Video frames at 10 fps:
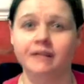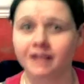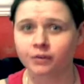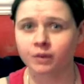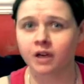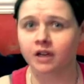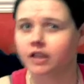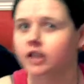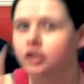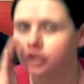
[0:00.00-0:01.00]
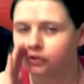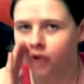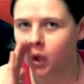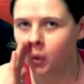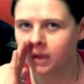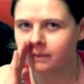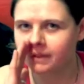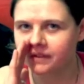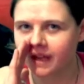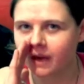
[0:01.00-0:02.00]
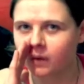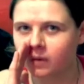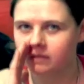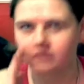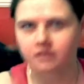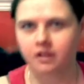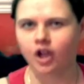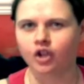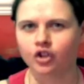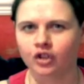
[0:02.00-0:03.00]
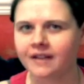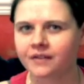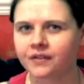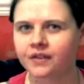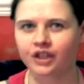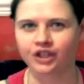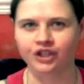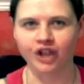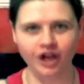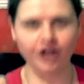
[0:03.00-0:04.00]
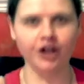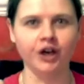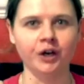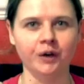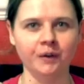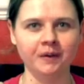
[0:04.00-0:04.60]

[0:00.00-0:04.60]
Guess what? You don't want to miss out. Let's go!